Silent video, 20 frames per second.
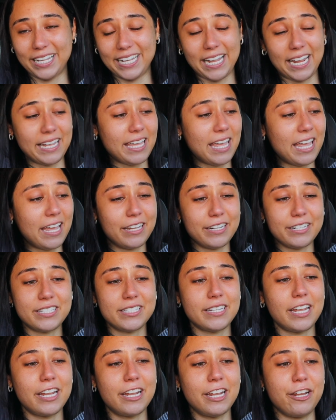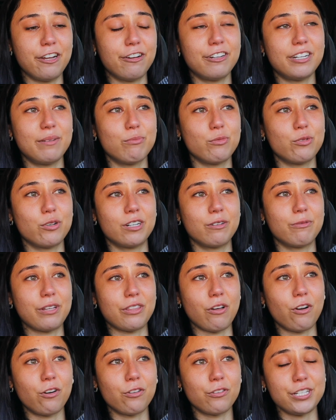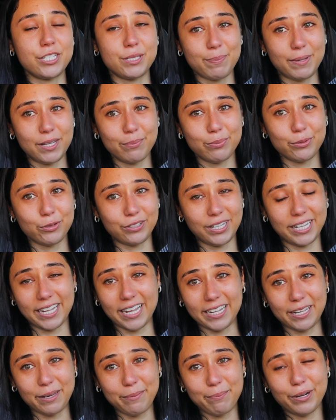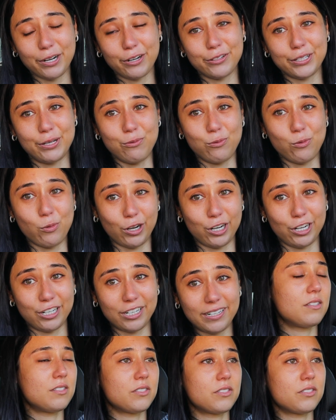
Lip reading: Like, I can't stay here anymore with all these people. Like, I can barely work.